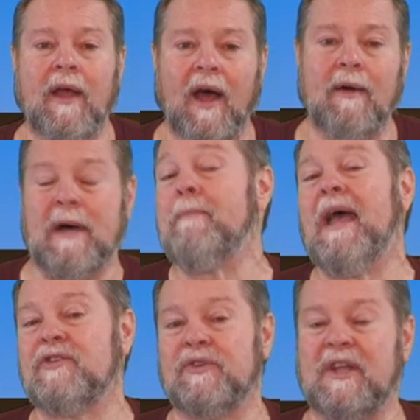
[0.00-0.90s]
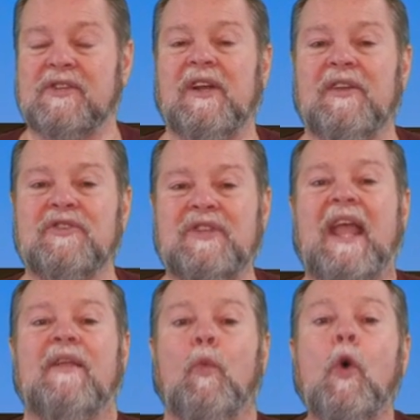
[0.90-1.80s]
Uh, my master doesn't
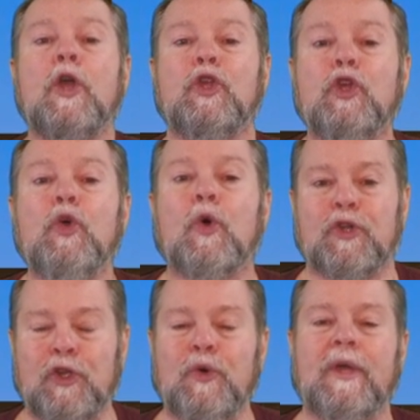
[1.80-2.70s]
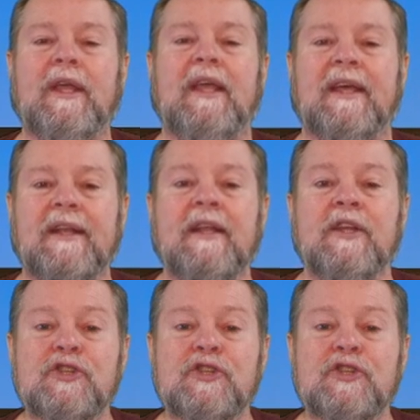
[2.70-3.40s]
understand what you are doing in